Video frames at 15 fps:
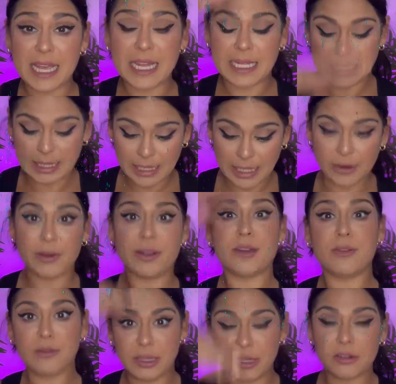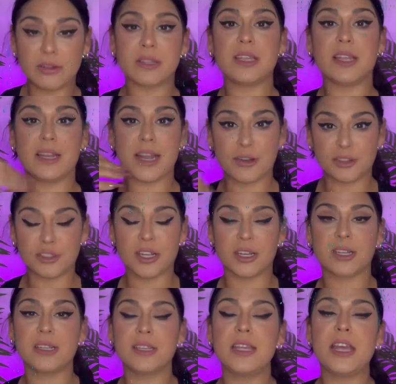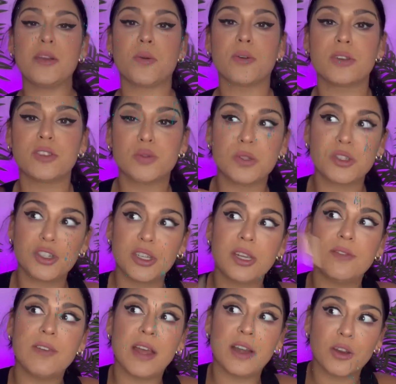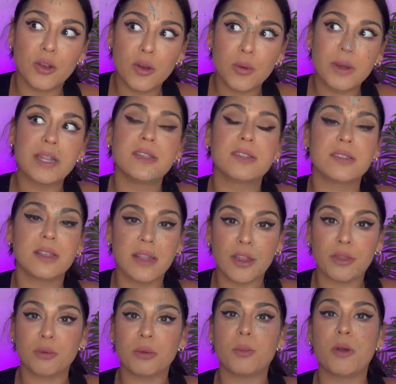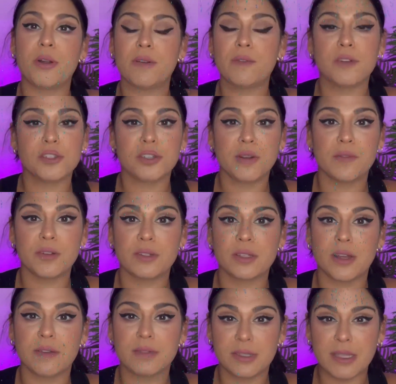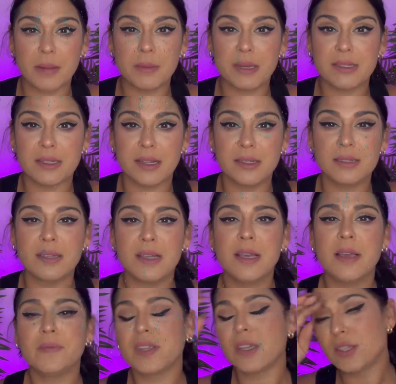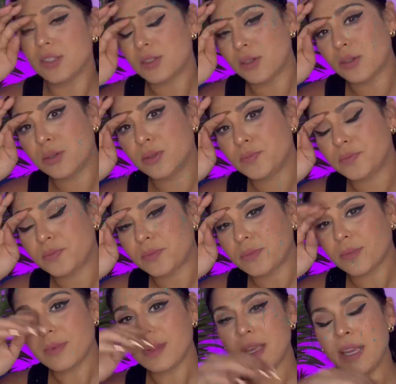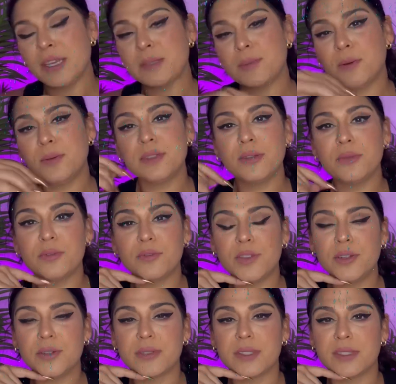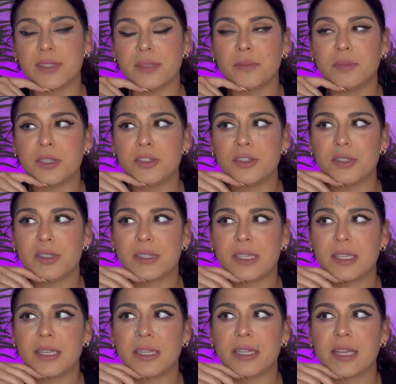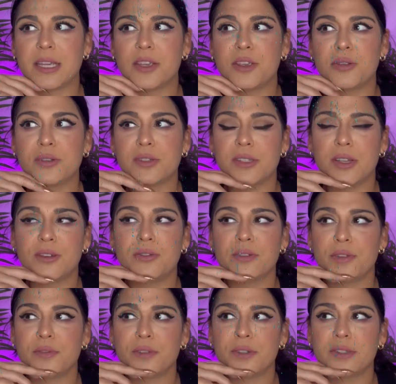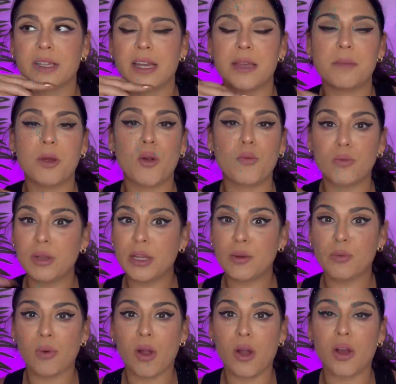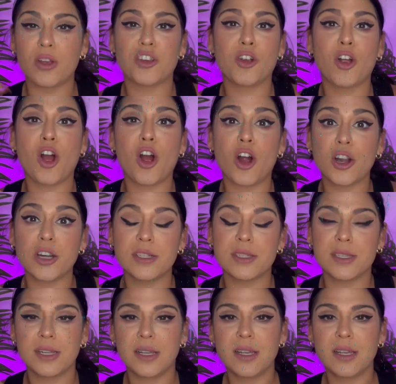clarity literally and energetically in order to achieve and go into that 3.0 version of yourself. Does that make sense? So exposed and revealed is simply just seeing like yourself for the first time, really raw, your heart,